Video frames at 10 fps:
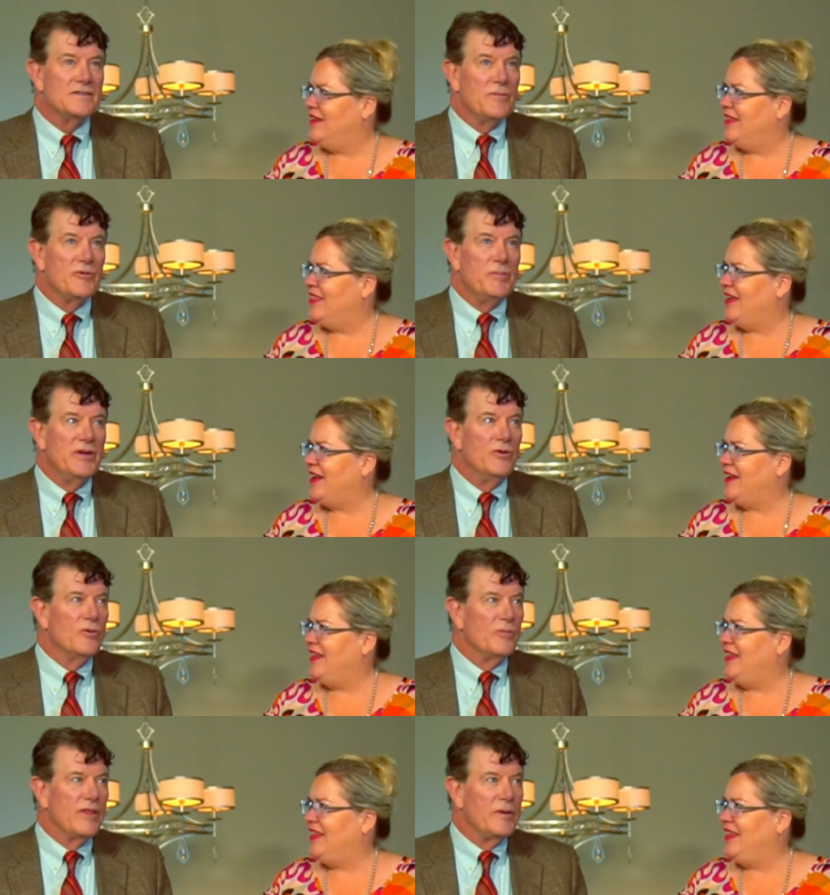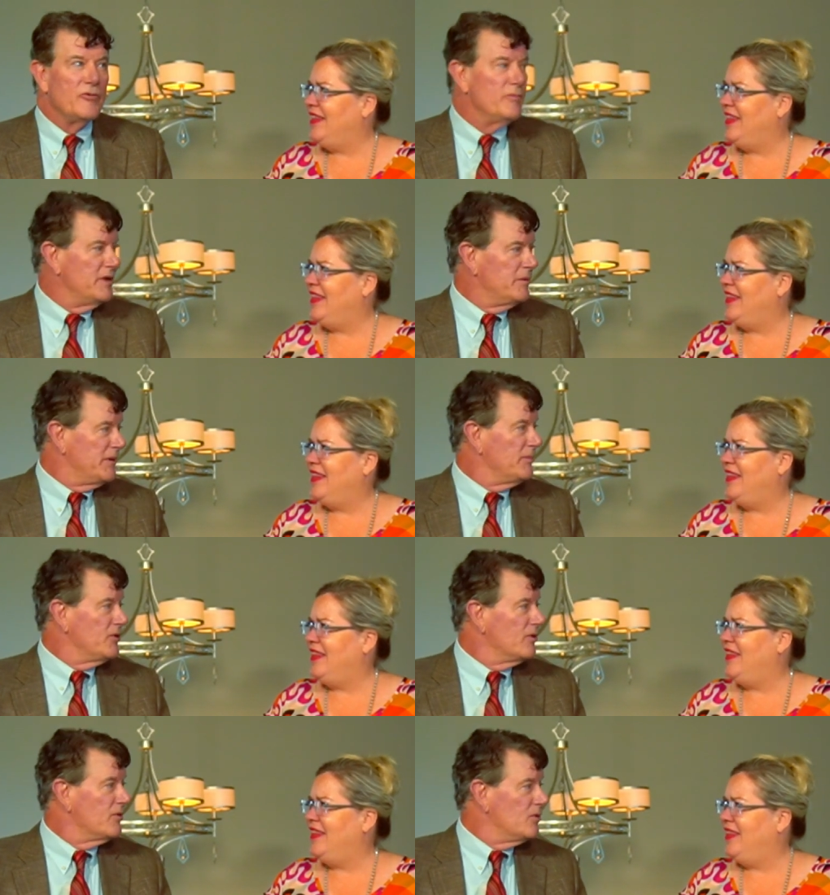Speaker 1: that would like, be normal. That would mean people
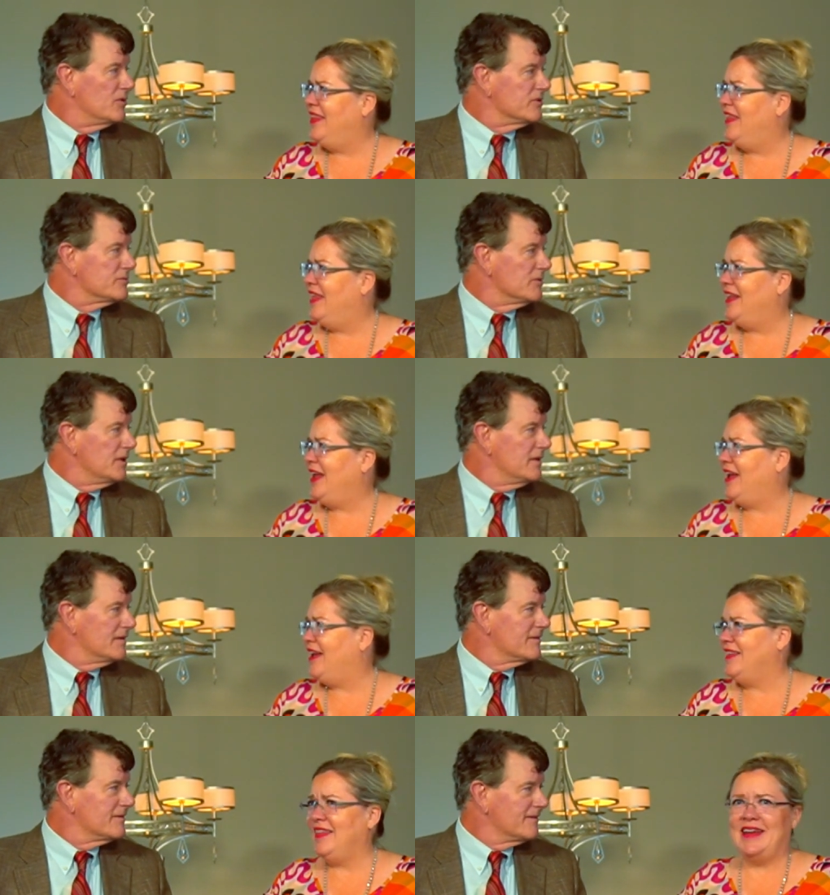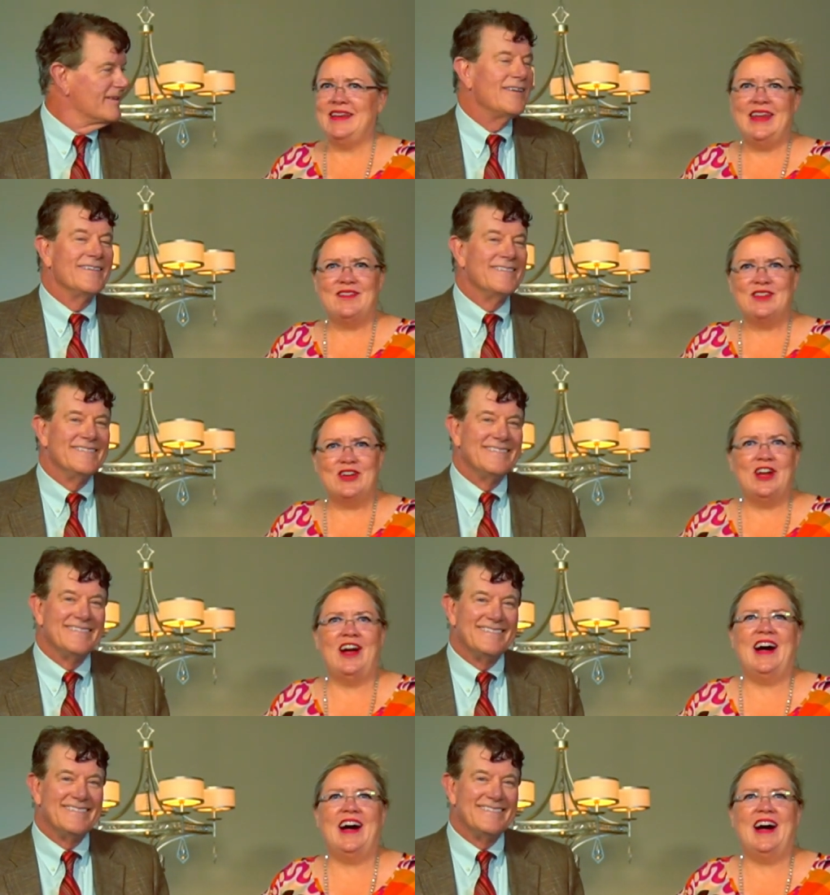don't know us, right? Yeah, like
Speaker 2: never.